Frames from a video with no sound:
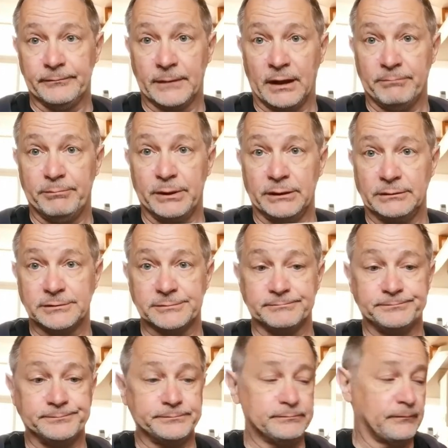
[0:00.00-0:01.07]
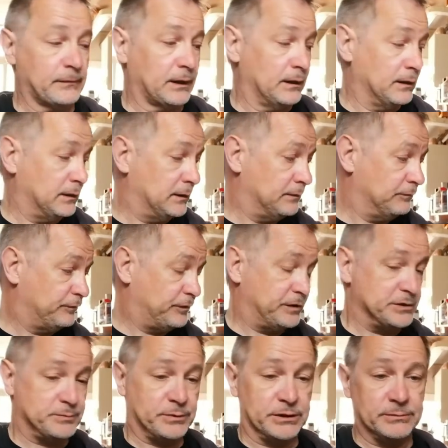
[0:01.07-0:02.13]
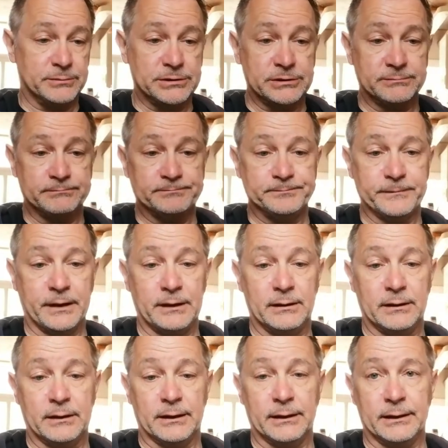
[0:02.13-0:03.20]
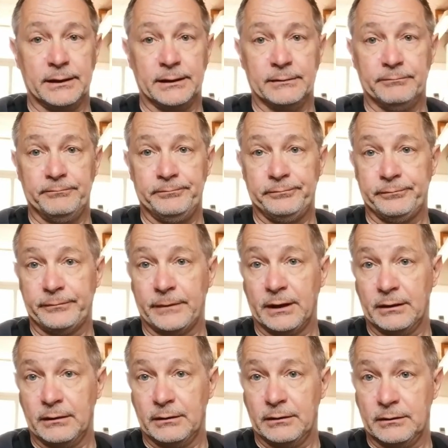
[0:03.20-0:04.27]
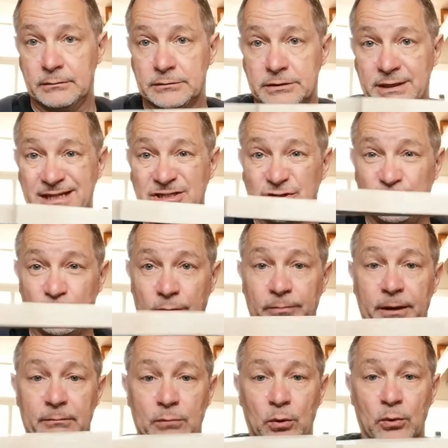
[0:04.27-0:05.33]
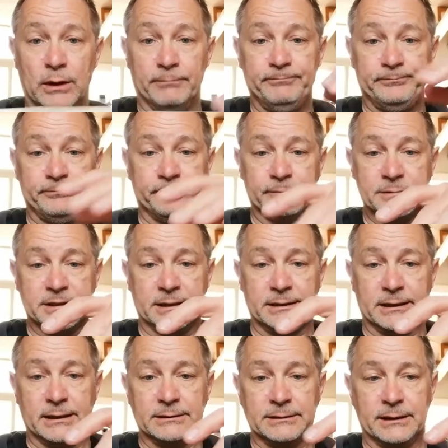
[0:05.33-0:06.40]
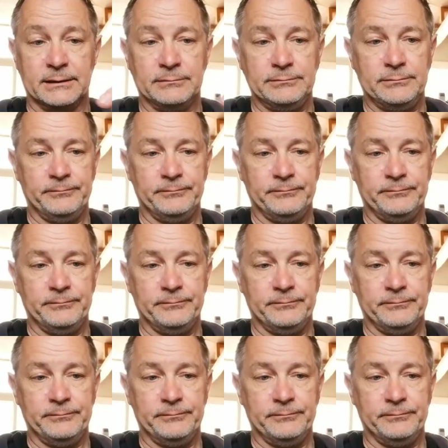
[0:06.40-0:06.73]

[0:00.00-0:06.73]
I built for this purpose. So that's job number one. Take that down.